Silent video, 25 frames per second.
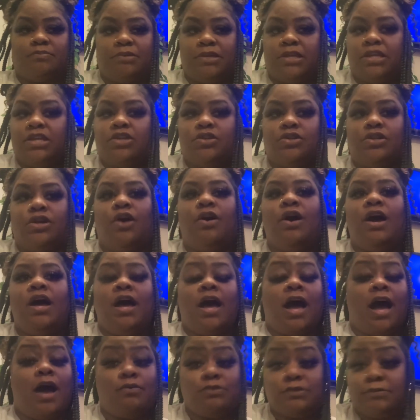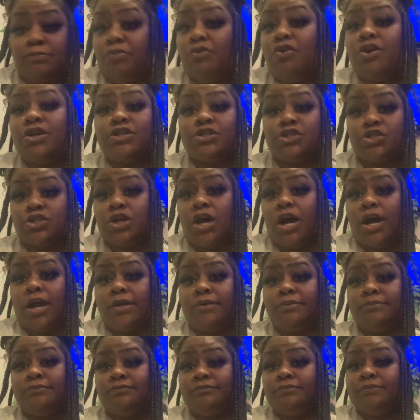you know, I was born a star.
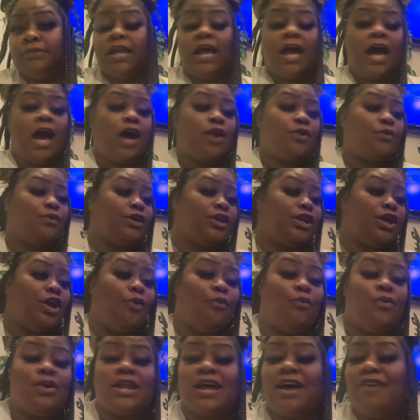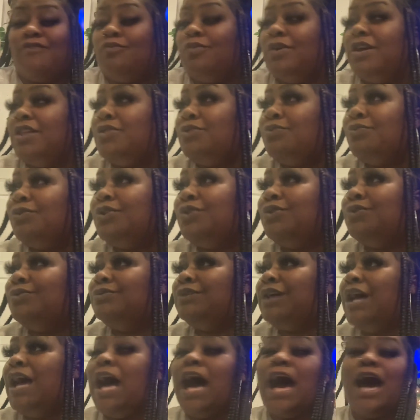I don't care what I've went through.
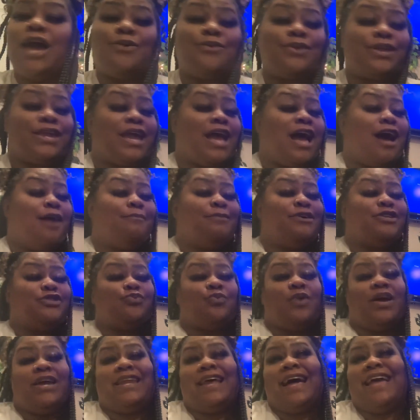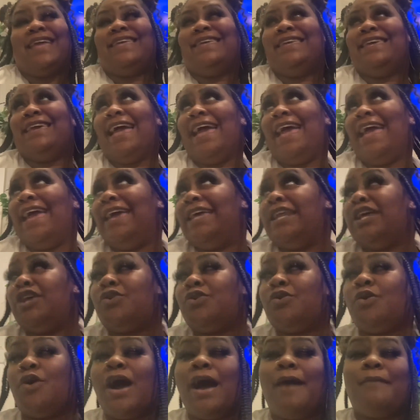I don't care how much weight I gained. I
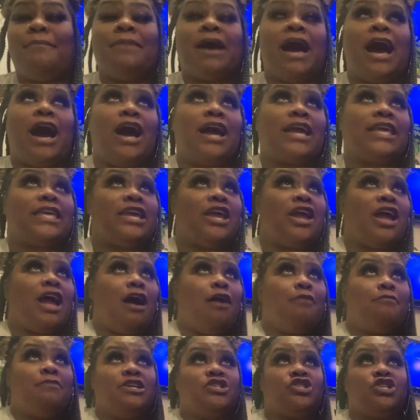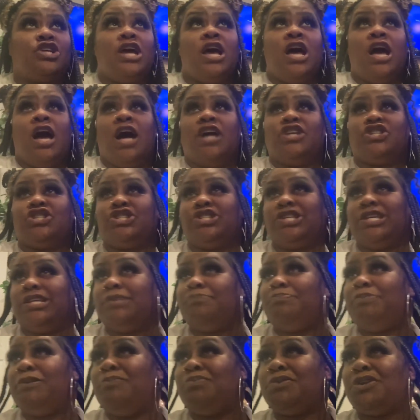don't care how much shit
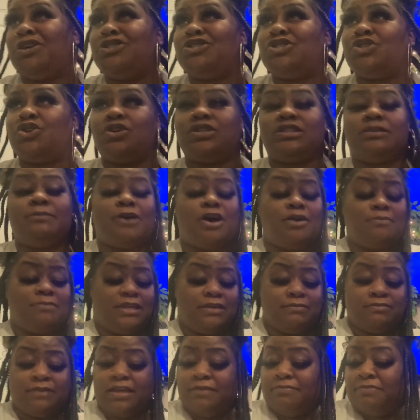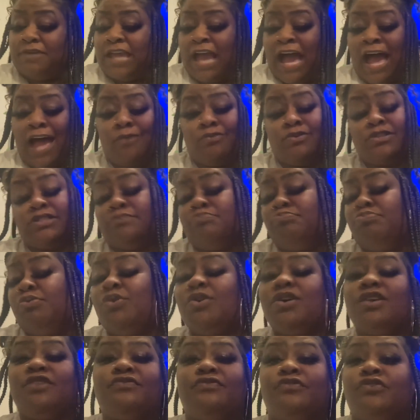people done talked about me. Baby, I was
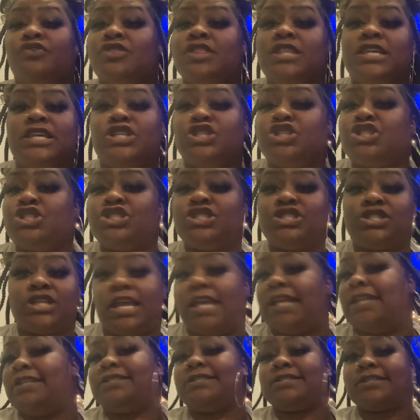born for this shit.